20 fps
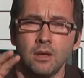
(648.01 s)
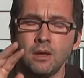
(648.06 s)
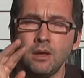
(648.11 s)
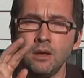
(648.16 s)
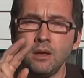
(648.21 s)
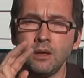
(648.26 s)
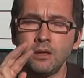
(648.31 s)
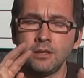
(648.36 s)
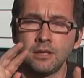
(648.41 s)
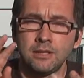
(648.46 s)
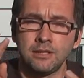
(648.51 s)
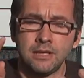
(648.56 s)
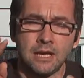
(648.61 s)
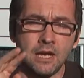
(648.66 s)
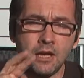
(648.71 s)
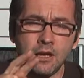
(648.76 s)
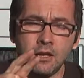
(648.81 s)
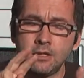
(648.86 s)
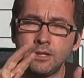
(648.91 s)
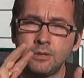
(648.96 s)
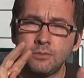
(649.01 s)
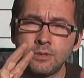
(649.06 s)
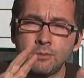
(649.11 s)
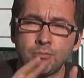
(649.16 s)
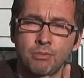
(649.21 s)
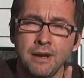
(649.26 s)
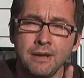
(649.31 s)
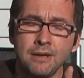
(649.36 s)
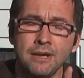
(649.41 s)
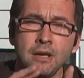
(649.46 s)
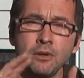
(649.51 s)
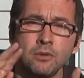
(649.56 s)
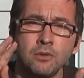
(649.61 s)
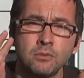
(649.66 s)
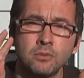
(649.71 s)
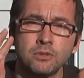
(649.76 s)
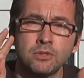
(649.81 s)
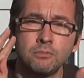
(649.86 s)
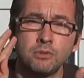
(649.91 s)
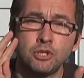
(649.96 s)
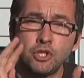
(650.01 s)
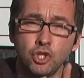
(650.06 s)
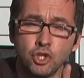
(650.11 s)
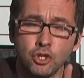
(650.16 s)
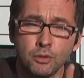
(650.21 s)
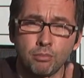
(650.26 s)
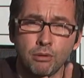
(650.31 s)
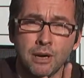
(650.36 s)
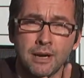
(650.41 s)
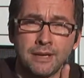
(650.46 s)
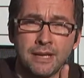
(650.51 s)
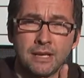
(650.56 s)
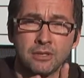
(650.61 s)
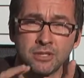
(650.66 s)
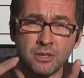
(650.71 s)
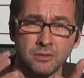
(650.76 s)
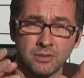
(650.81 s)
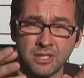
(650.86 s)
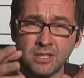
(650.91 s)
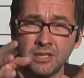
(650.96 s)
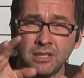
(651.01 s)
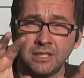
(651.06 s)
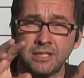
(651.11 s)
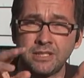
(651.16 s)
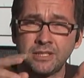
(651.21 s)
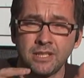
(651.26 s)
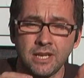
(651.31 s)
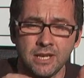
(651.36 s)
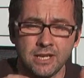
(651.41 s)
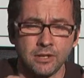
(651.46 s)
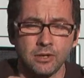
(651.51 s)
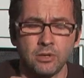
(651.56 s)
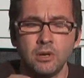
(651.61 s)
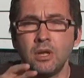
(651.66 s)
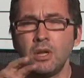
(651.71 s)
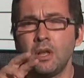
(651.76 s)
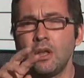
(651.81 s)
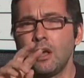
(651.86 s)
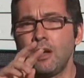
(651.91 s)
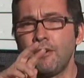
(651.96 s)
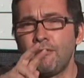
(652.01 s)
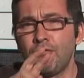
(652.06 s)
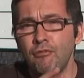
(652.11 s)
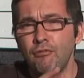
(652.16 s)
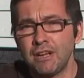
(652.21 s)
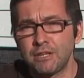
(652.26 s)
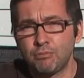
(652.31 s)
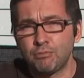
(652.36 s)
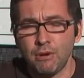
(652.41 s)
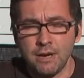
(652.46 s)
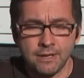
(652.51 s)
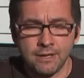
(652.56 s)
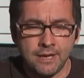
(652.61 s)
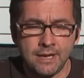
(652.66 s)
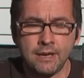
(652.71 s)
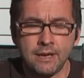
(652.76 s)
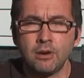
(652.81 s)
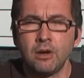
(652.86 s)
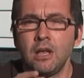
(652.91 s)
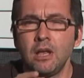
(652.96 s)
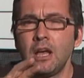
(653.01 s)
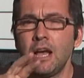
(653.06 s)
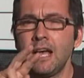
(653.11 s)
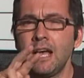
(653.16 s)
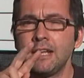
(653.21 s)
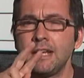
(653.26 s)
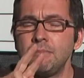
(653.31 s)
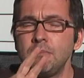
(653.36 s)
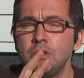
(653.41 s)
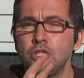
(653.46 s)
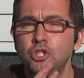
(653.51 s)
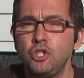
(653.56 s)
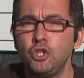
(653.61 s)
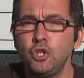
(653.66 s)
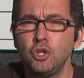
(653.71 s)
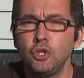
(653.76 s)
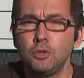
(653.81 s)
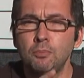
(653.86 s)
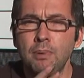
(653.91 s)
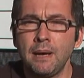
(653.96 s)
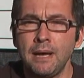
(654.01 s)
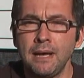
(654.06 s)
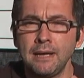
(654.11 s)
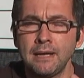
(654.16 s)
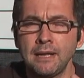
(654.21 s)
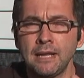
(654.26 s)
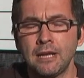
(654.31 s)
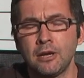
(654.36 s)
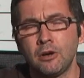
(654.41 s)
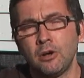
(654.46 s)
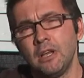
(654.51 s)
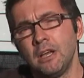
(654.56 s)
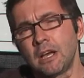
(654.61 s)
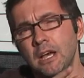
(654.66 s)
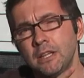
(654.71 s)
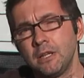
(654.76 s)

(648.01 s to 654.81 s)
It was a brown ale that was a mature brown ale, so it was slightly stale, a fresh brown ale, and a matured pale ale.